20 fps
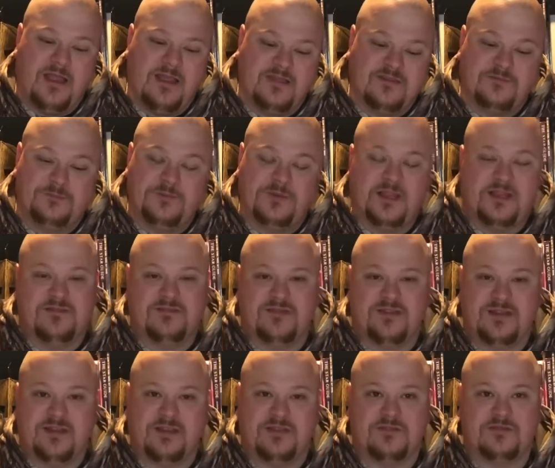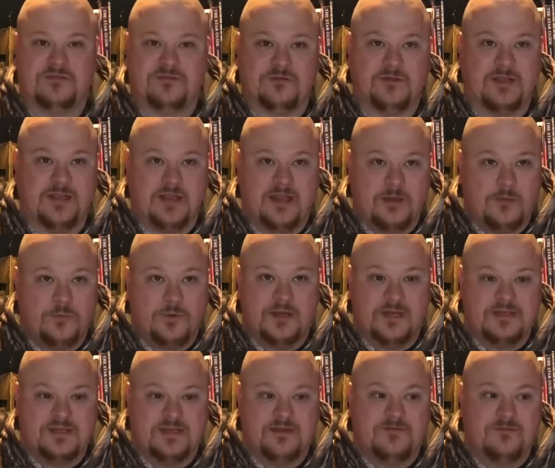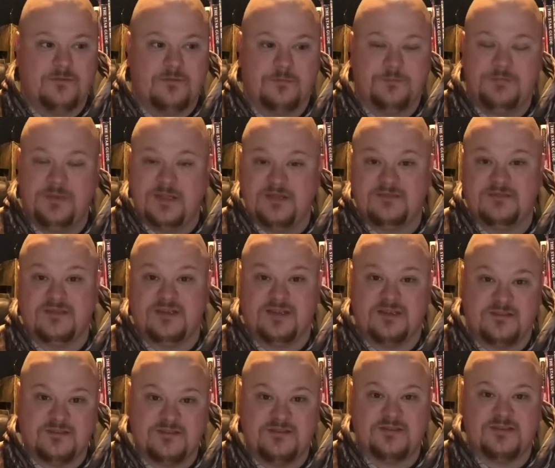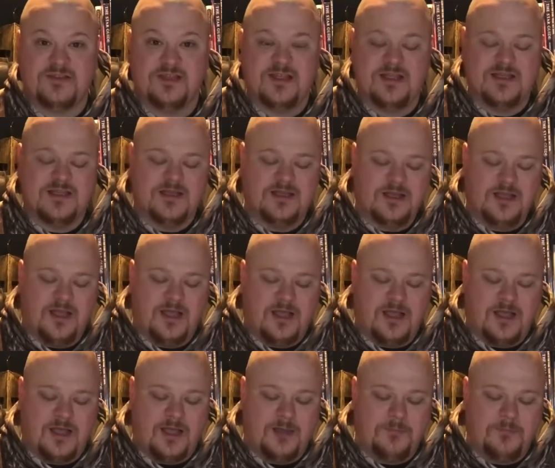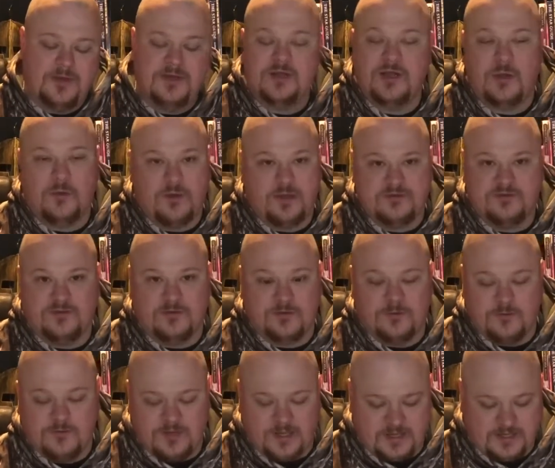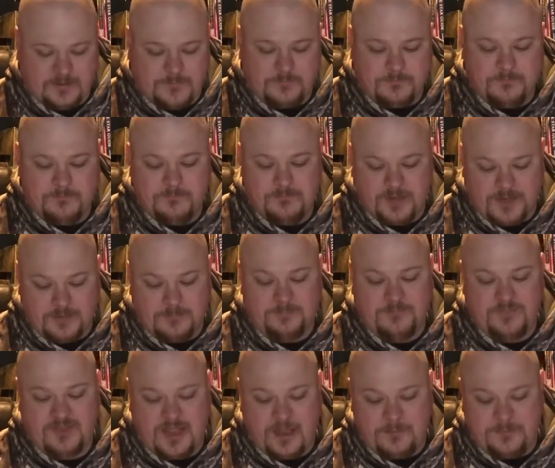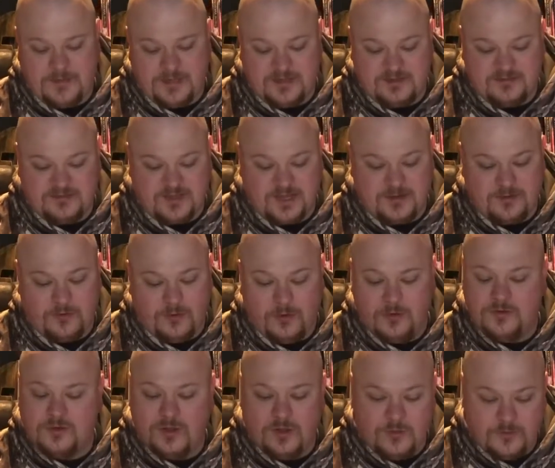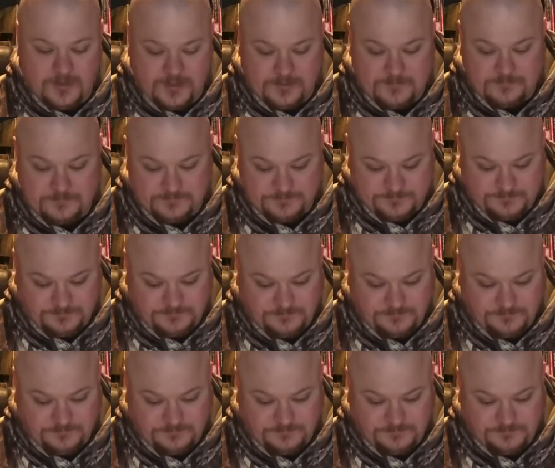His place in history and what it did for the business. But no, I still don't like him. But that being said, Hulk Hogan